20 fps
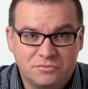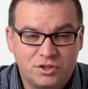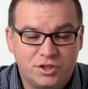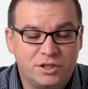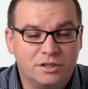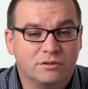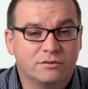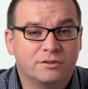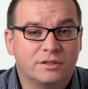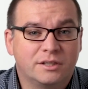
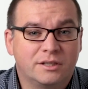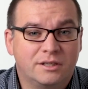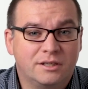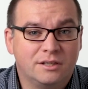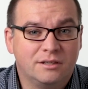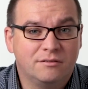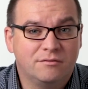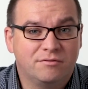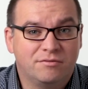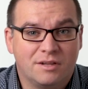Children
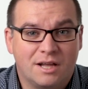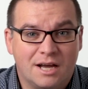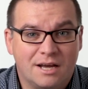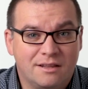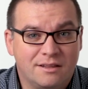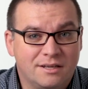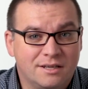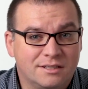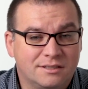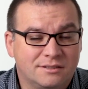can
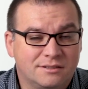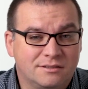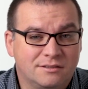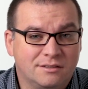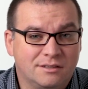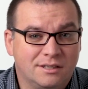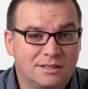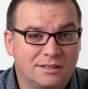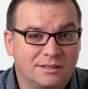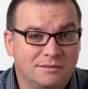fly this.
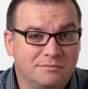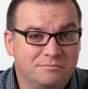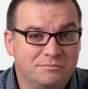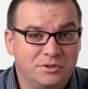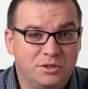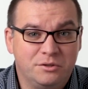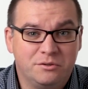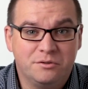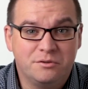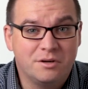
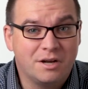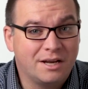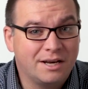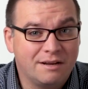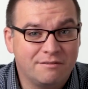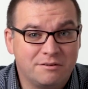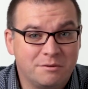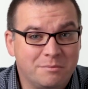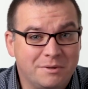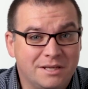You do not
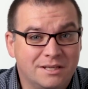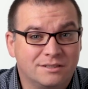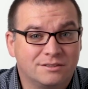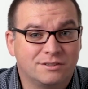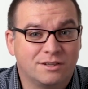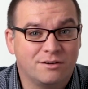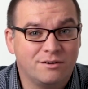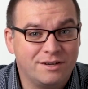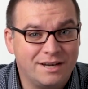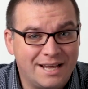have to be a
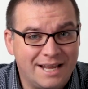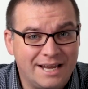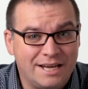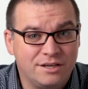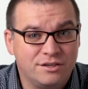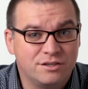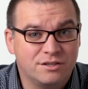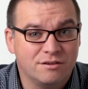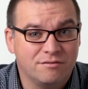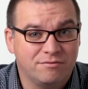certain
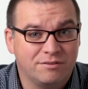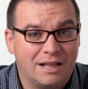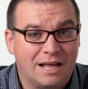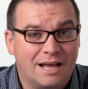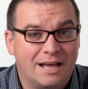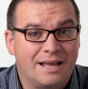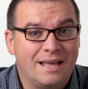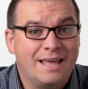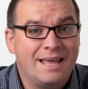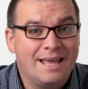age to
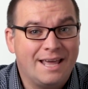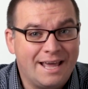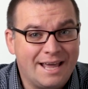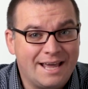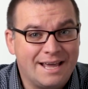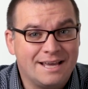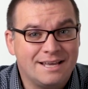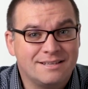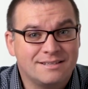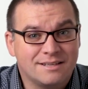fly
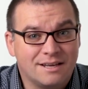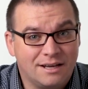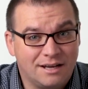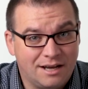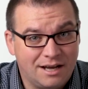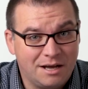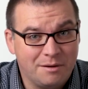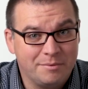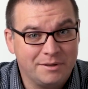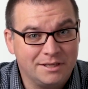as a
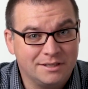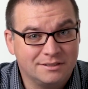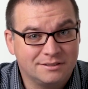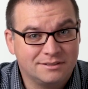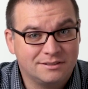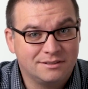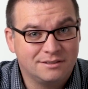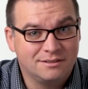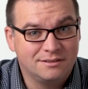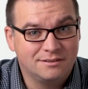
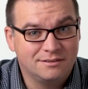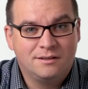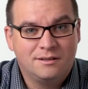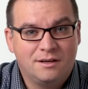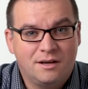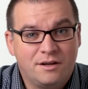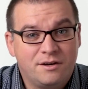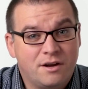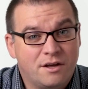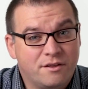hobbyist.
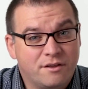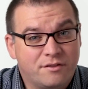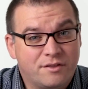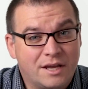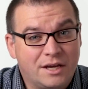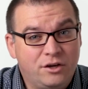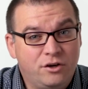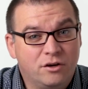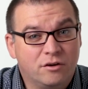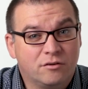Another
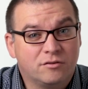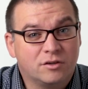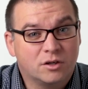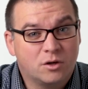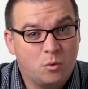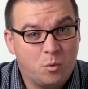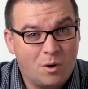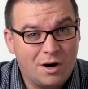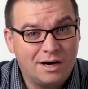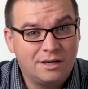thing you are
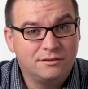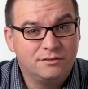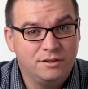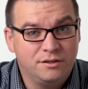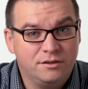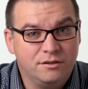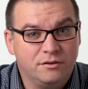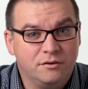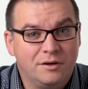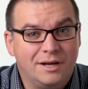required to
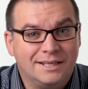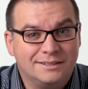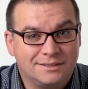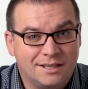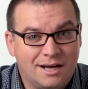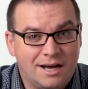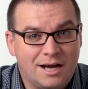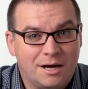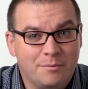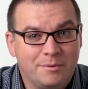do as
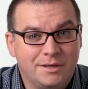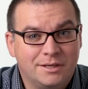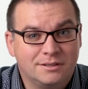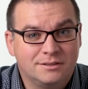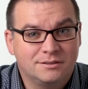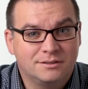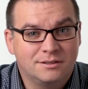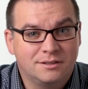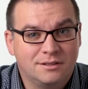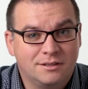a
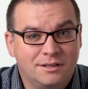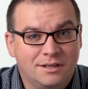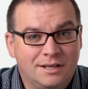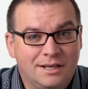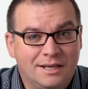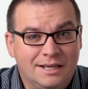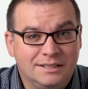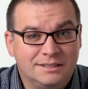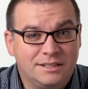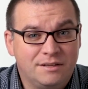hobbyist
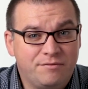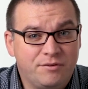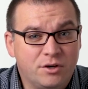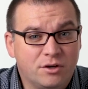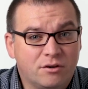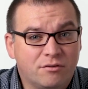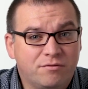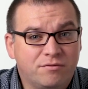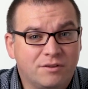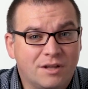is if
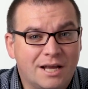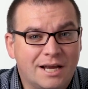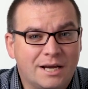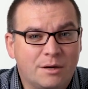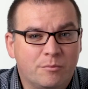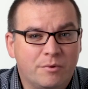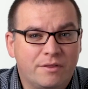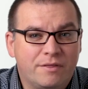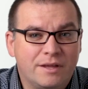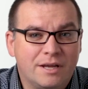you're
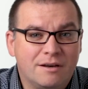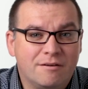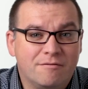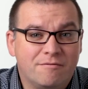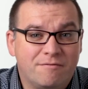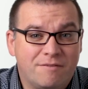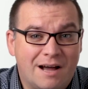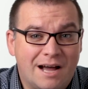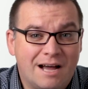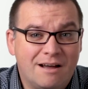flying within
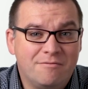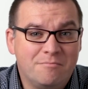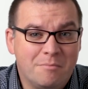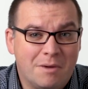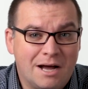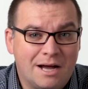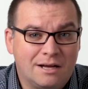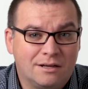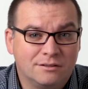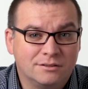5
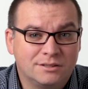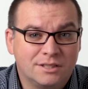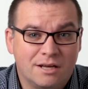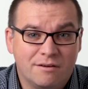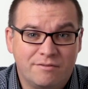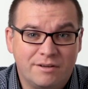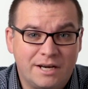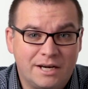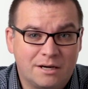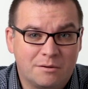miles
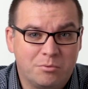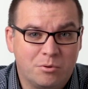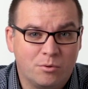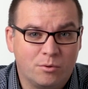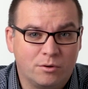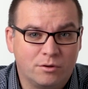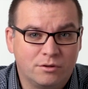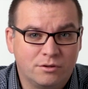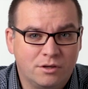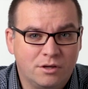of an
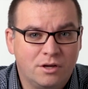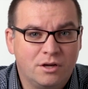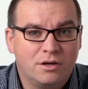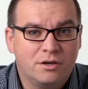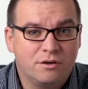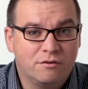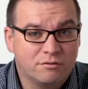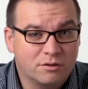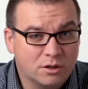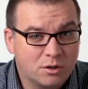airport,
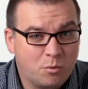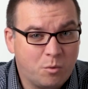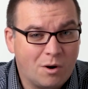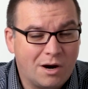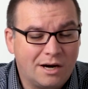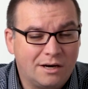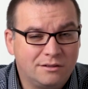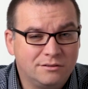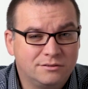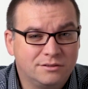you're
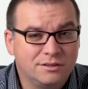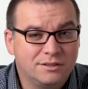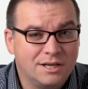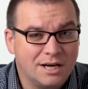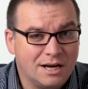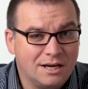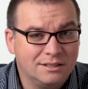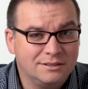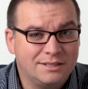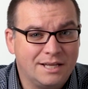required to
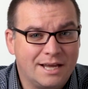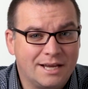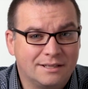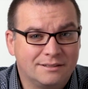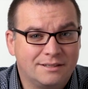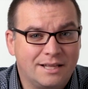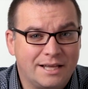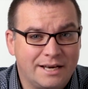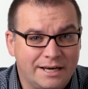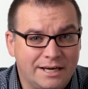
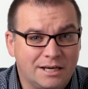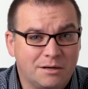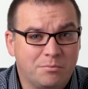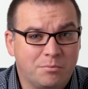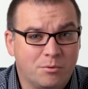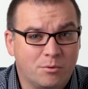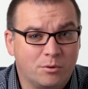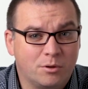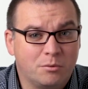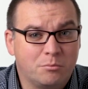contact that
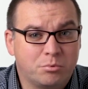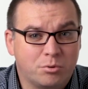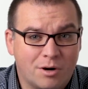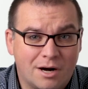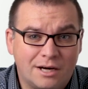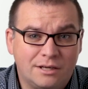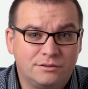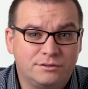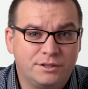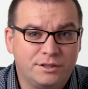airport
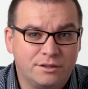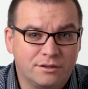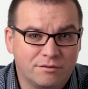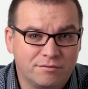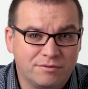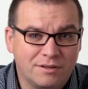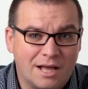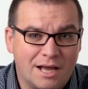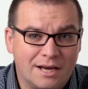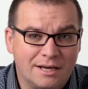prior to your
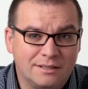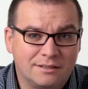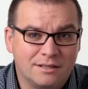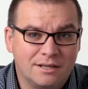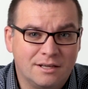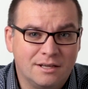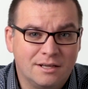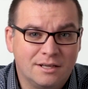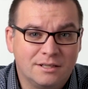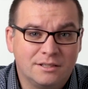flight
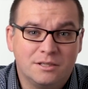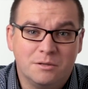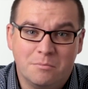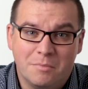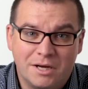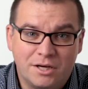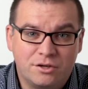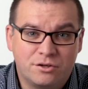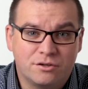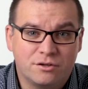to
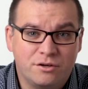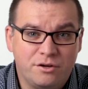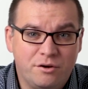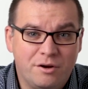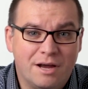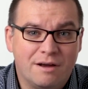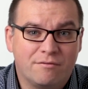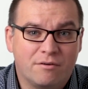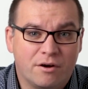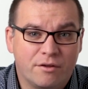make sure you
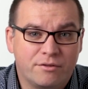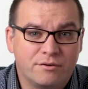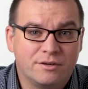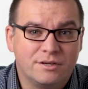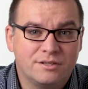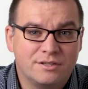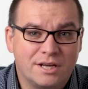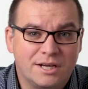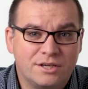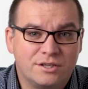have
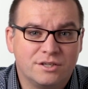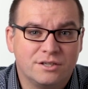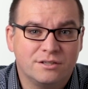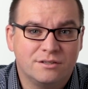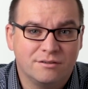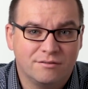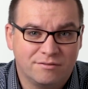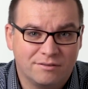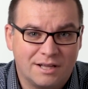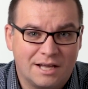authorization
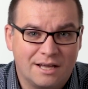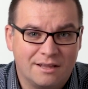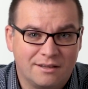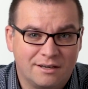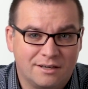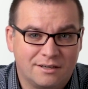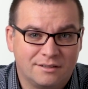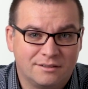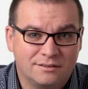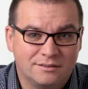to fly
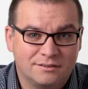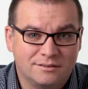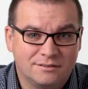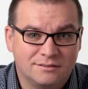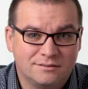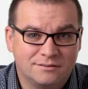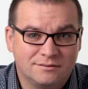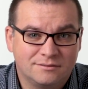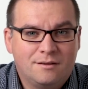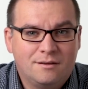there.
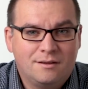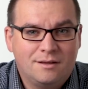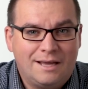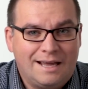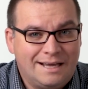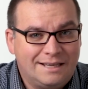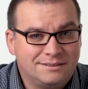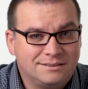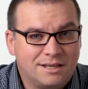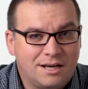
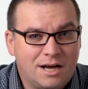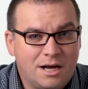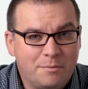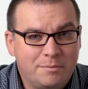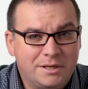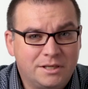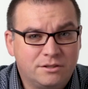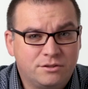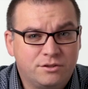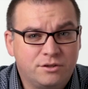As a
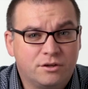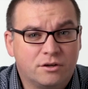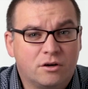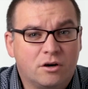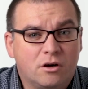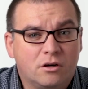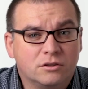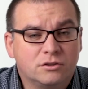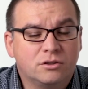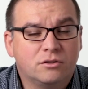hobbyist,
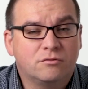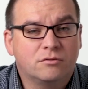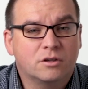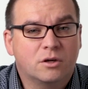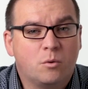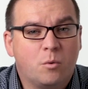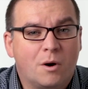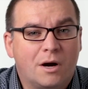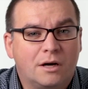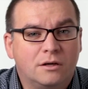you're also
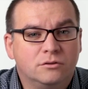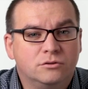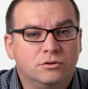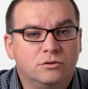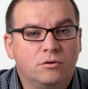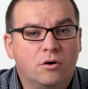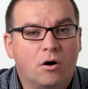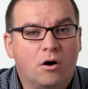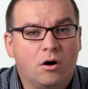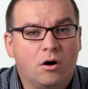required to